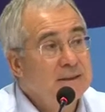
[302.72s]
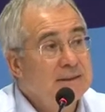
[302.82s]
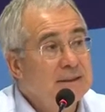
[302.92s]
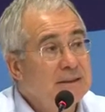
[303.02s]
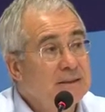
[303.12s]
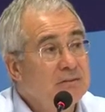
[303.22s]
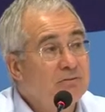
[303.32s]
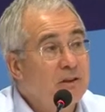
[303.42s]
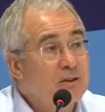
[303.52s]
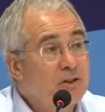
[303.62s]
Cities that
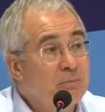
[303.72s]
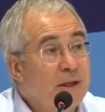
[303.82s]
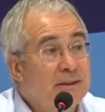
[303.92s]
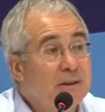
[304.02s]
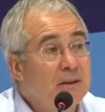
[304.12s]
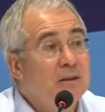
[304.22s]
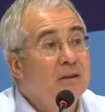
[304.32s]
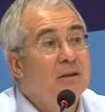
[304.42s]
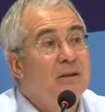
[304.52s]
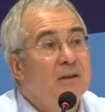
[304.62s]
function better
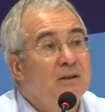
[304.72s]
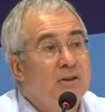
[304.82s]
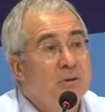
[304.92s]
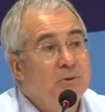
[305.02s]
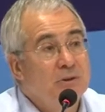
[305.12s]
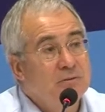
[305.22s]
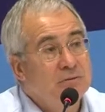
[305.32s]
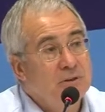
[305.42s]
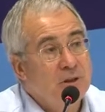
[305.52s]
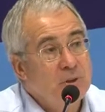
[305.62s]
in terms
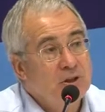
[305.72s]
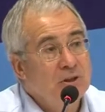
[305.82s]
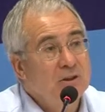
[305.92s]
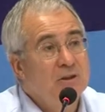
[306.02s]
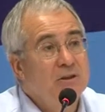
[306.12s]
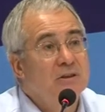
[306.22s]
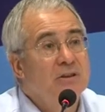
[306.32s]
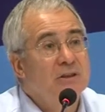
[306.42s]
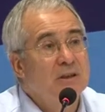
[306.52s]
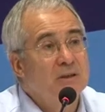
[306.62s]
of emissions,
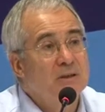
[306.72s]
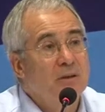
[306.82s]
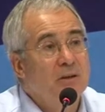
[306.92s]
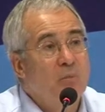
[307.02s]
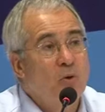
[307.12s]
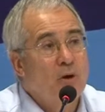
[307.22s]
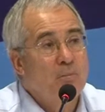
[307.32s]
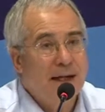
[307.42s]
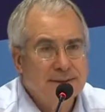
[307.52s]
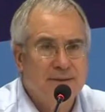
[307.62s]
cities that are more
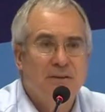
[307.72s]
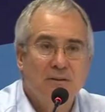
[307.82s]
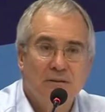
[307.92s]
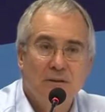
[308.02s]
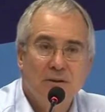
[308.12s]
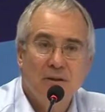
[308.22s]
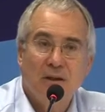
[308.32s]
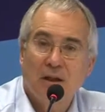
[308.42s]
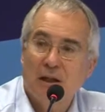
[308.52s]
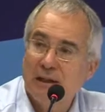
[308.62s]
robust
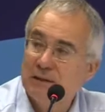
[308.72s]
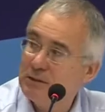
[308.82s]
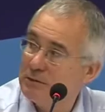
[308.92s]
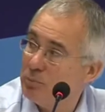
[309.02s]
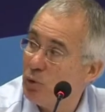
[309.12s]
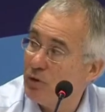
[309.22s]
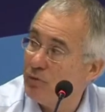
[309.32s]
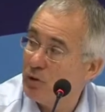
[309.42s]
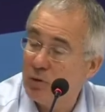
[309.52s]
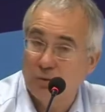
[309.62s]
against more
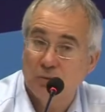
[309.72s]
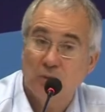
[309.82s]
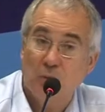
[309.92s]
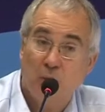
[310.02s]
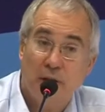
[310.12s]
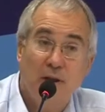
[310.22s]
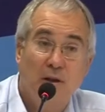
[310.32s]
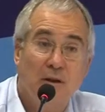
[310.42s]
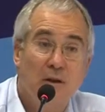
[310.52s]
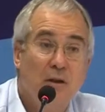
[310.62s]
difficult
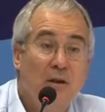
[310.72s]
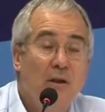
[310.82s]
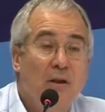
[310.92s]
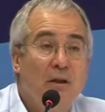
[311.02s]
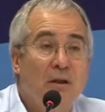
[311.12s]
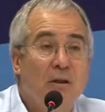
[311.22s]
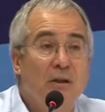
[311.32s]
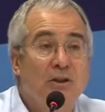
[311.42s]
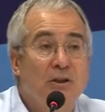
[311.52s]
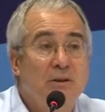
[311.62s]
weather
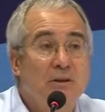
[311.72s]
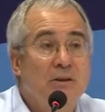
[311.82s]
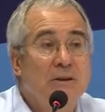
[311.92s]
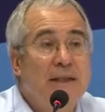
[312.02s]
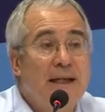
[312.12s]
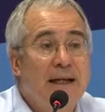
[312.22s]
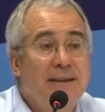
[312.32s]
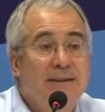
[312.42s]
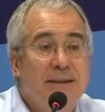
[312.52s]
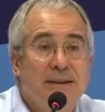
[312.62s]
conditions,
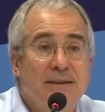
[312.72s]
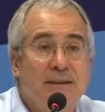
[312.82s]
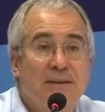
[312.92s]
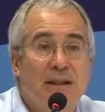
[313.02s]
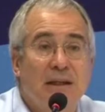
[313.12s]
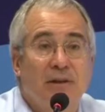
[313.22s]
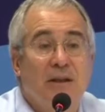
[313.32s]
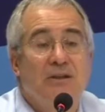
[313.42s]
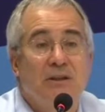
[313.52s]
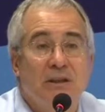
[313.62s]
and cities that save
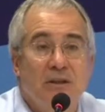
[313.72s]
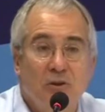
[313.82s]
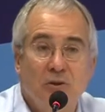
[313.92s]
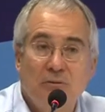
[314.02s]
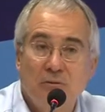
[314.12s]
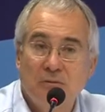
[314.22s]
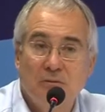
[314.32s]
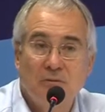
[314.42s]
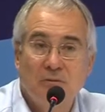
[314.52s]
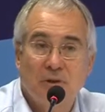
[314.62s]
energy and are good
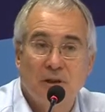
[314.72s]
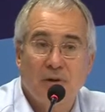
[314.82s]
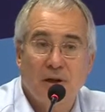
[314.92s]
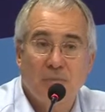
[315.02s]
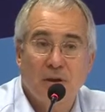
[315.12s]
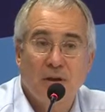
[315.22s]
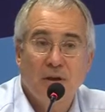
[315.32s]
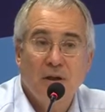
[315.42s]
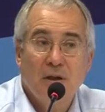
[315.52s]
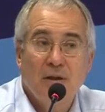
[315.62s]
for development.
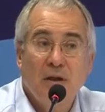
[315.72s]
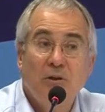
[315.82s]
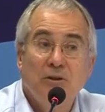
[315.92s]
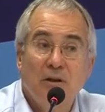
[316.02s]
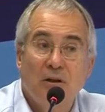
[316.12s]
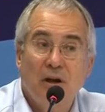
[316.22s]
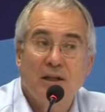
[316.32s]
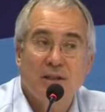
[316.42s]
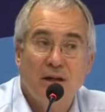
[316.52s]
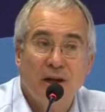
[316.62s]
Those are the
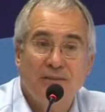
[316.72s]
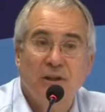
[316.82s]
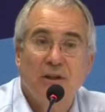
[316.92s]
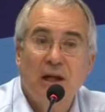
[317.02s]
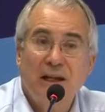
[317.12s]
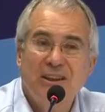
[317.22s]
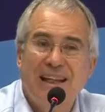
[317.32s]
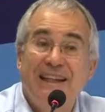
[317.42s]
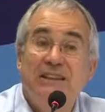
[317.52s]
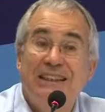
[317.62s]
criteria you have to, as you
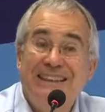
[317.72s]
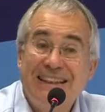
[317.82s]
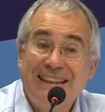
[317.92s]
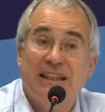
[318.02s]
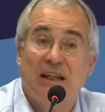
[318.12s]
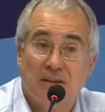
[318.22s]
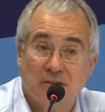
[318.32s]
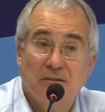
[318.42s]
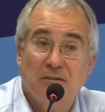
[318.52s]
get into the detail,